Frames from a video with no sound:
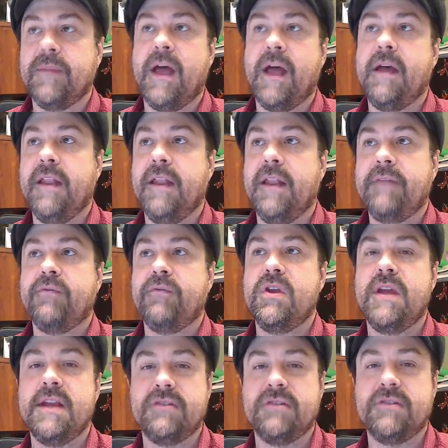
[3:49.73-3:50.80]
I'd like for
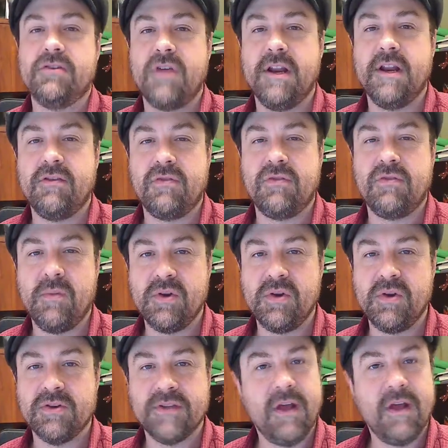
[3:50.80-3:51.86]
you guys to try to trouble
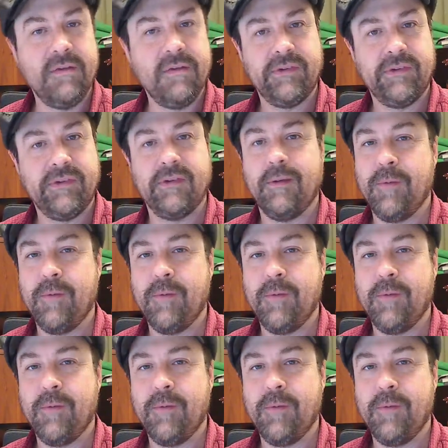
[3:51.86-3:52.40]
yourselves